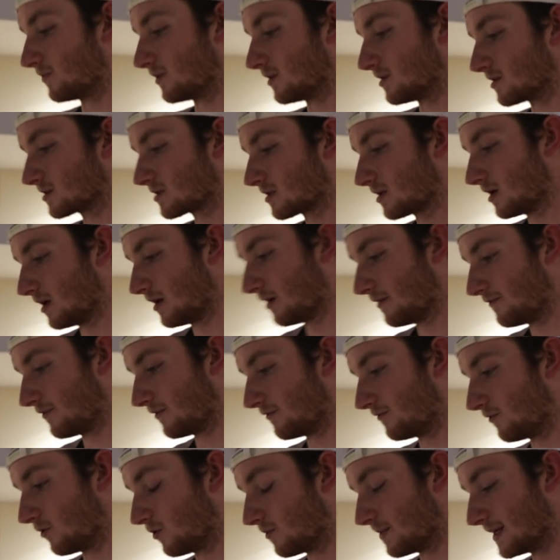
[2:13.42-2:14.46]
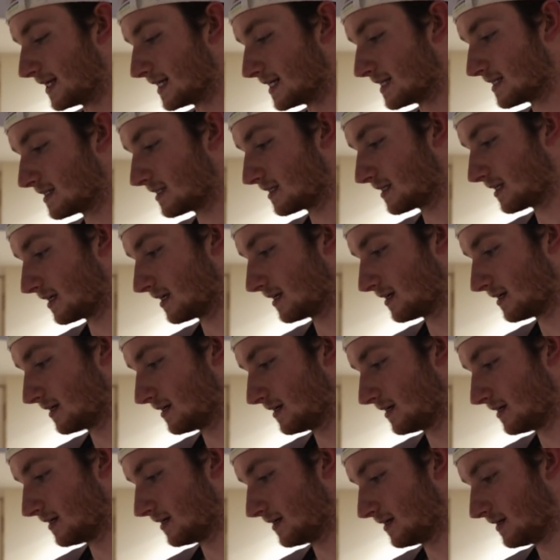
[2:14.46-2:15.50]
watts for 4 minutes.
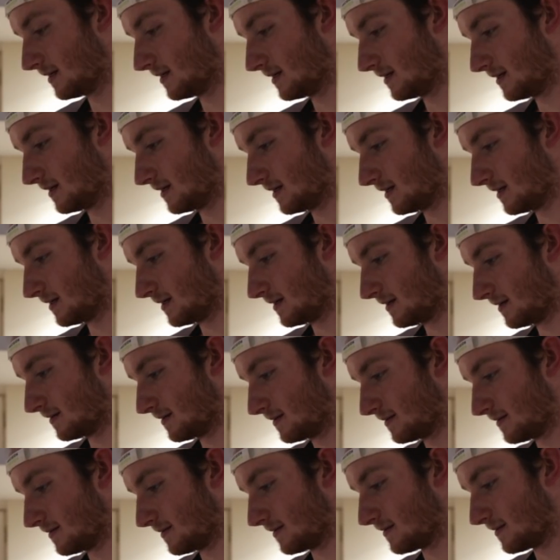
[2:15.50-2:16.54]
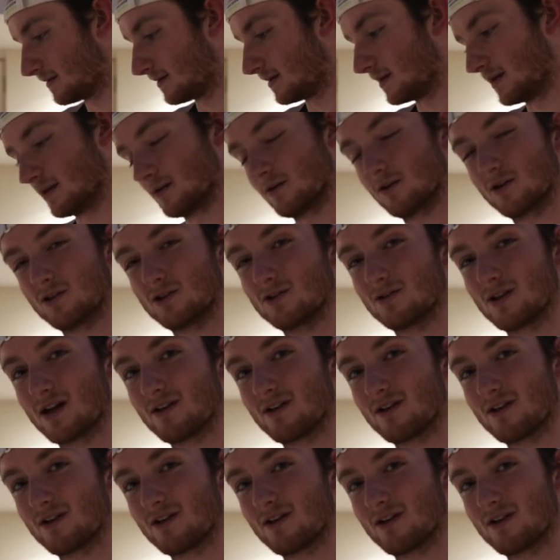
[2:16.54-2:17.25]
I've got to do